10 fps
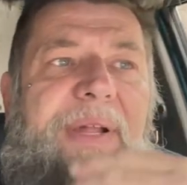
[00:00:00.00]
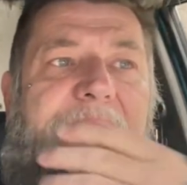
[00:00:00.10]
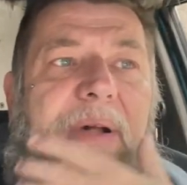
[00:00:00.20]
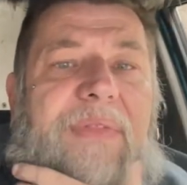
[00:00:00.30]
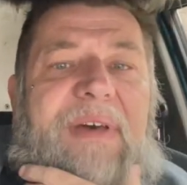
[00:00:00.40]

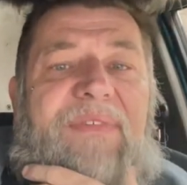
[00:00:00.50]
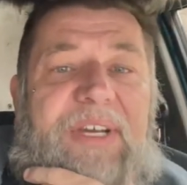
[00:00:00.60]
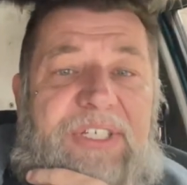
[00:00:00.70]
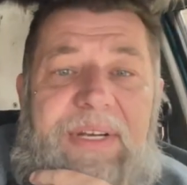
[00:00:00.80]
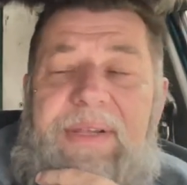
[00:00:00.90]
So the
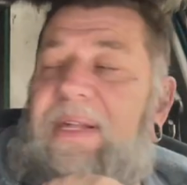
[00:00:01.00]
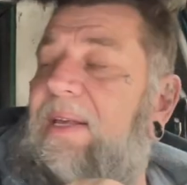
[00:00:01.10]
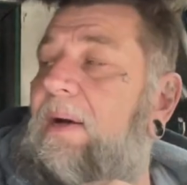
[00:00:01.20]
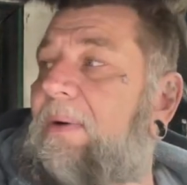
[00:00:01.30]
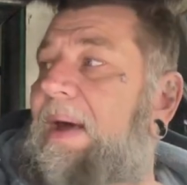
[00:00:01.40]
efficiency
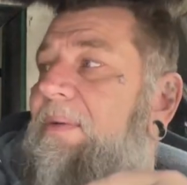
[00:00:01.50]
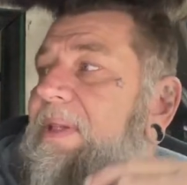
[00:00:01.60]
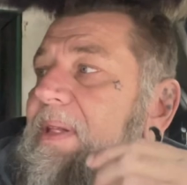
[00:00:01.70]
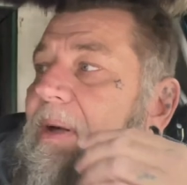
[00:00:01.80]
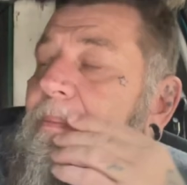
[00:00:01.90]
would go down
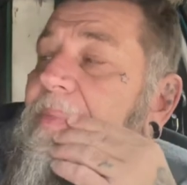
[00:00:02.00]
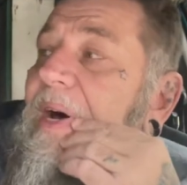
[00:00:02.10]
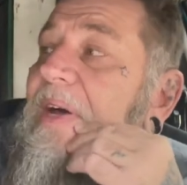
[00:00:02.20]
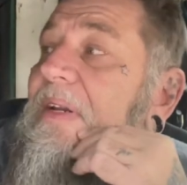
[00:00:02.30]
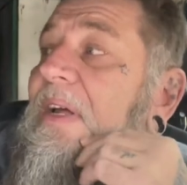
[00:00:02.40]
some,
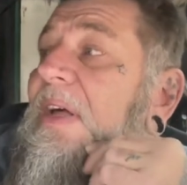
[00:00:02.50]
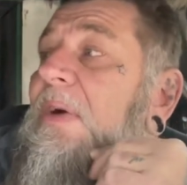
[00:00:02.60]
but